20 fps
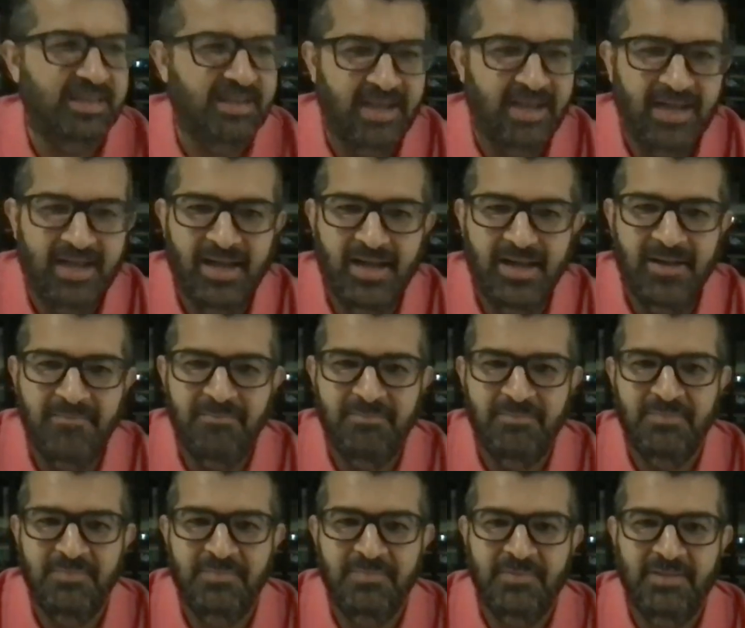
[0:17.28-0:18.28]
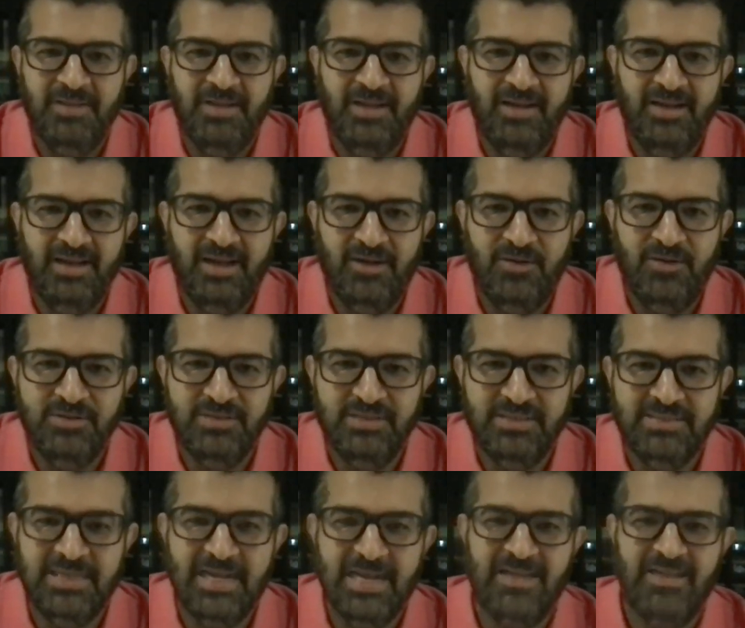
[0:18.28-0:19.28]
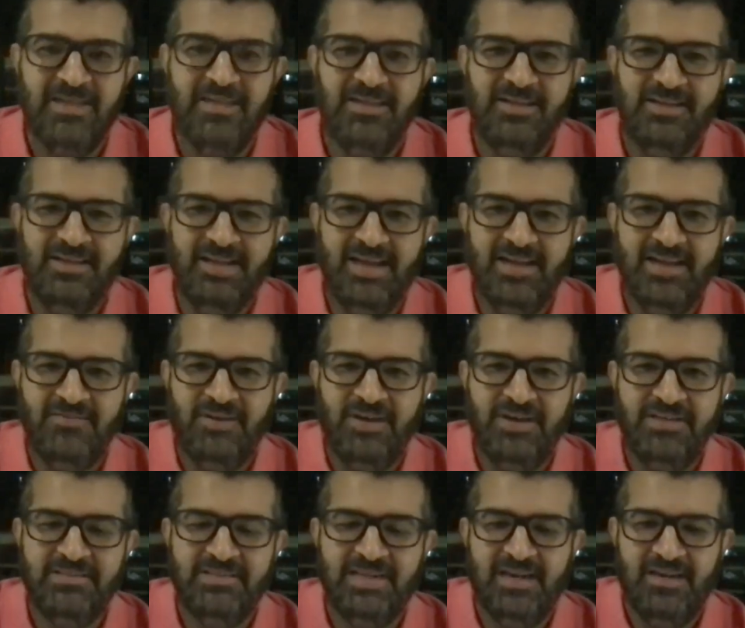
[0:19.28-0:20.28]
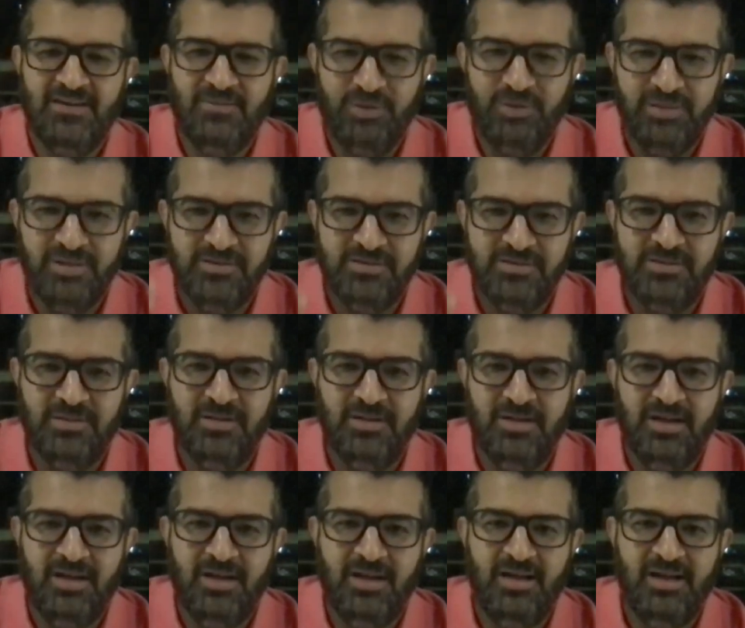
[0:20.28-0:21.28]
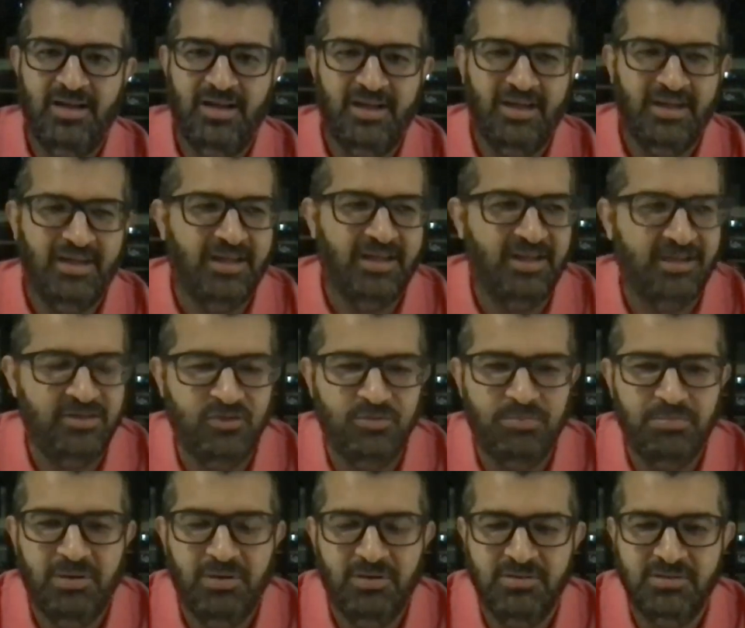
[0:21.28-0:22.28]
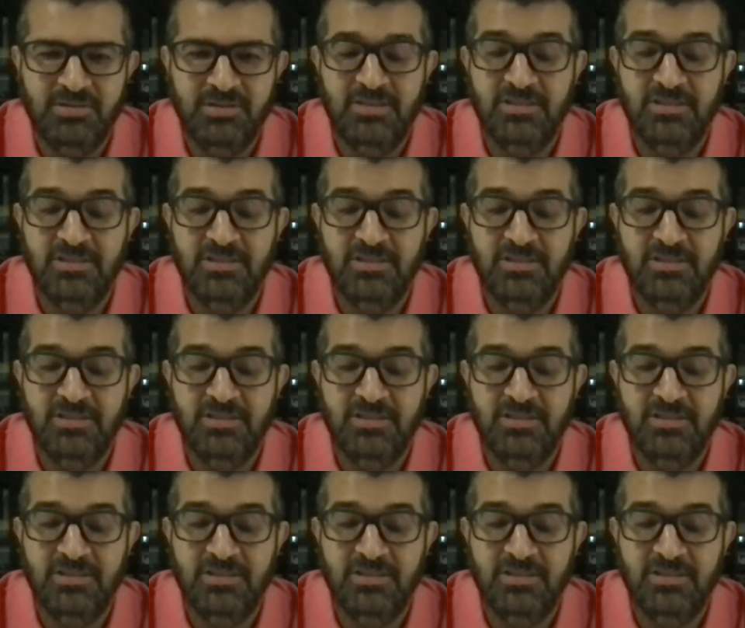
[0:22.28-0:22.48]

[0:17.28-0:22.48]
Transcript: And I always getting very excited when there's a new post,